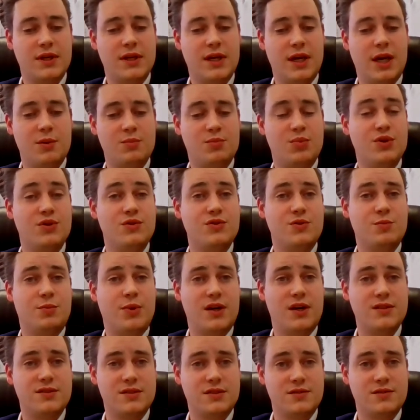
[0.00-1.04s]
and produce
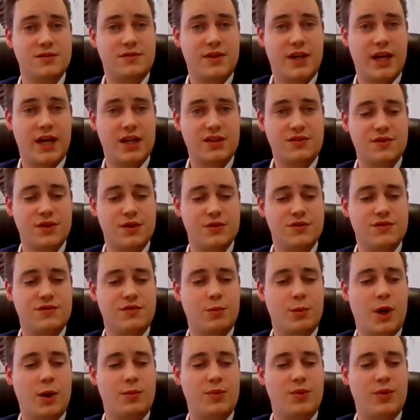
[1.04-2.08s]
positive cash flows from
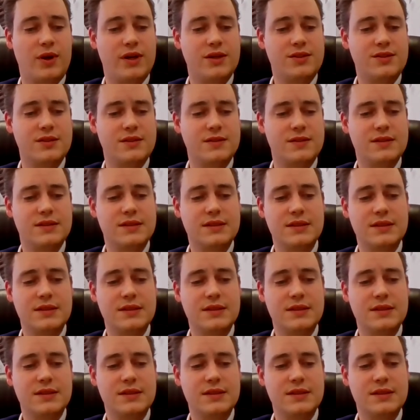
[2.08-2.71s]
operations.